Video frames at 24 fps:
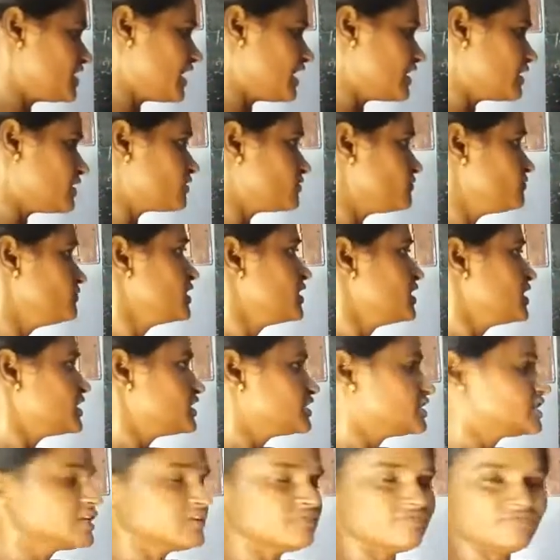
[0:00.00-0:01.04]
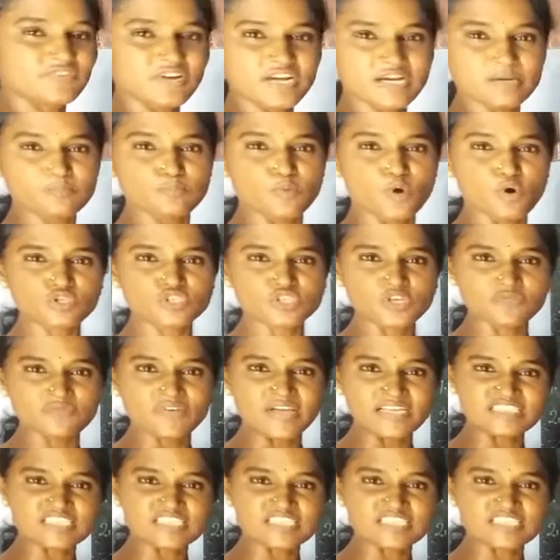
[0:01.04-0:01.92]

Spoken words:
we have different modes of